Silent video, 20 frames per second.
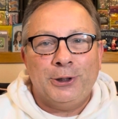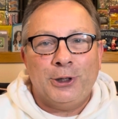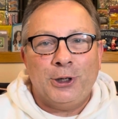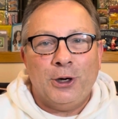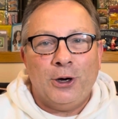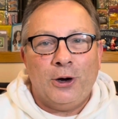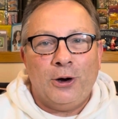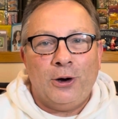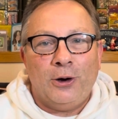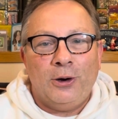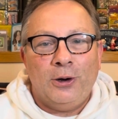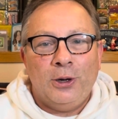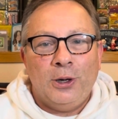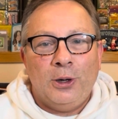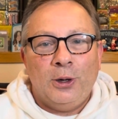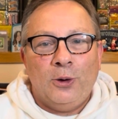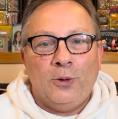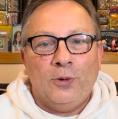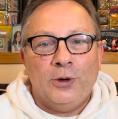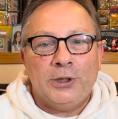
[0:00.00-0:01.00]
ago
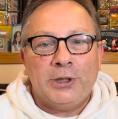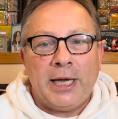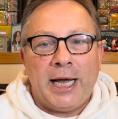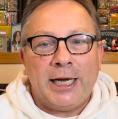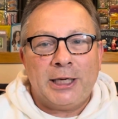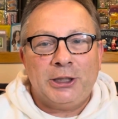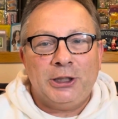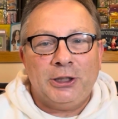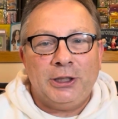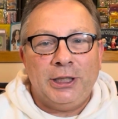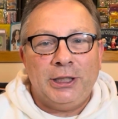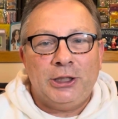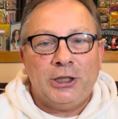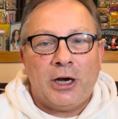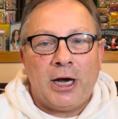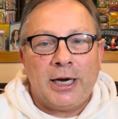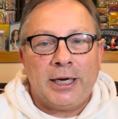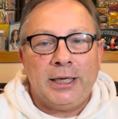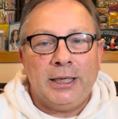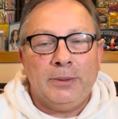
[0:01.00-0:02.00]
was actually
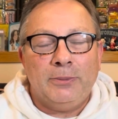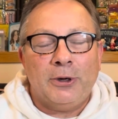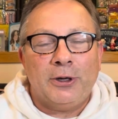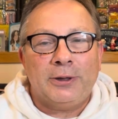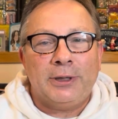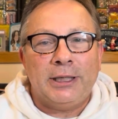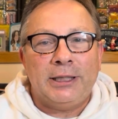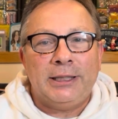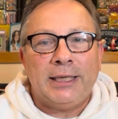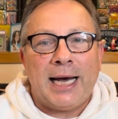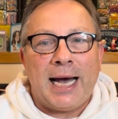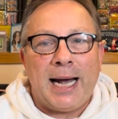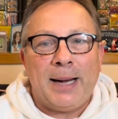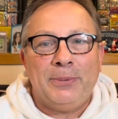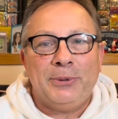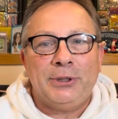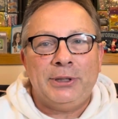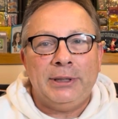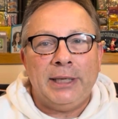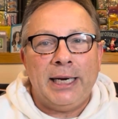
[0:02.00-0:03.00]
talking about the
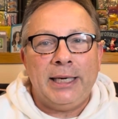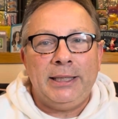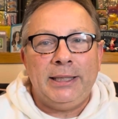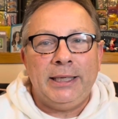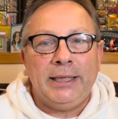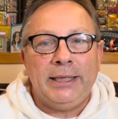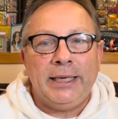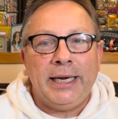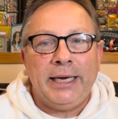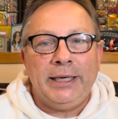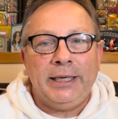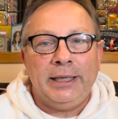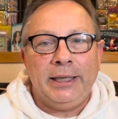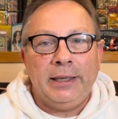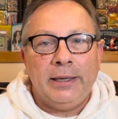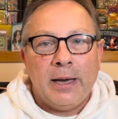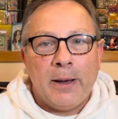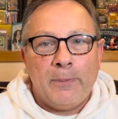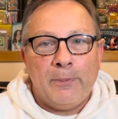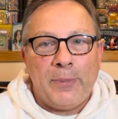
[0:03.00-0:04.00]
Topps
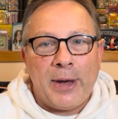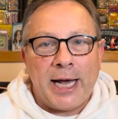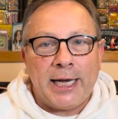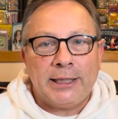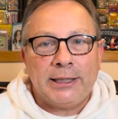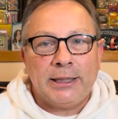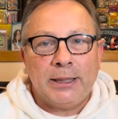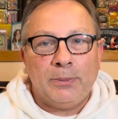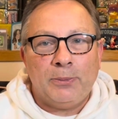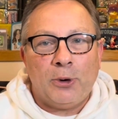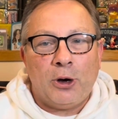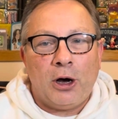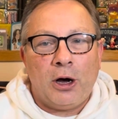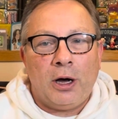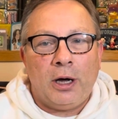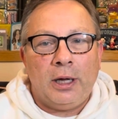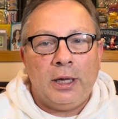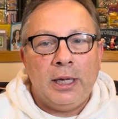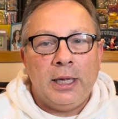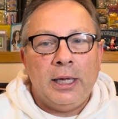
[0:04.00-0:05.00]
1980
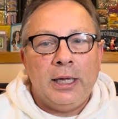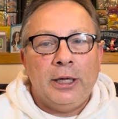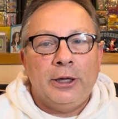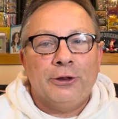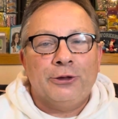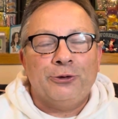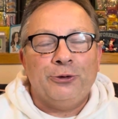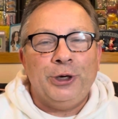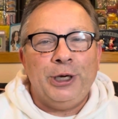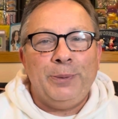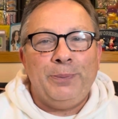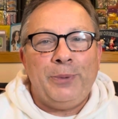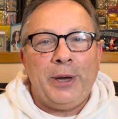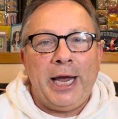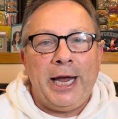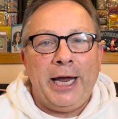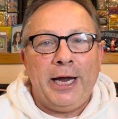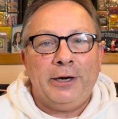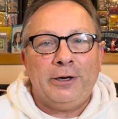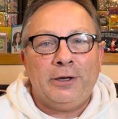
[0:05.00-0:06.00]
basketball
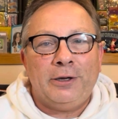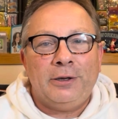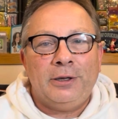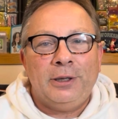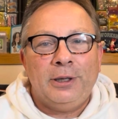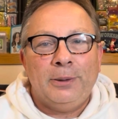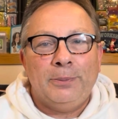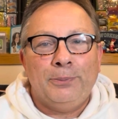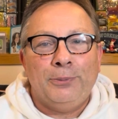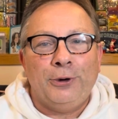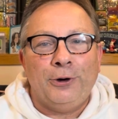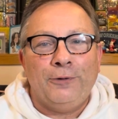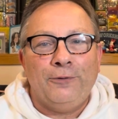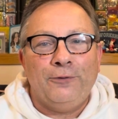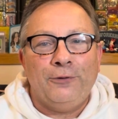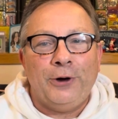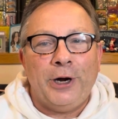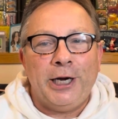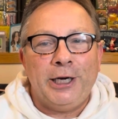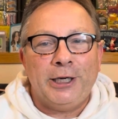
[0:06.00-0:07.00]
3-panel
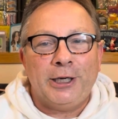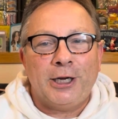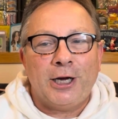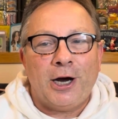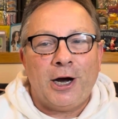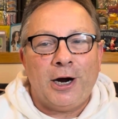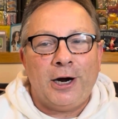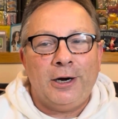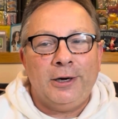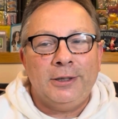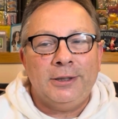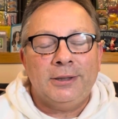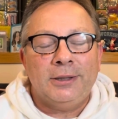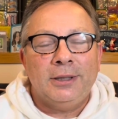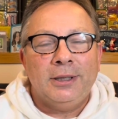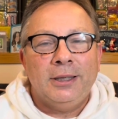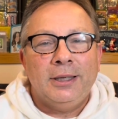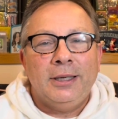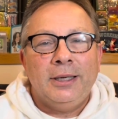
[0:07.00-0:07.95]
perforated cards,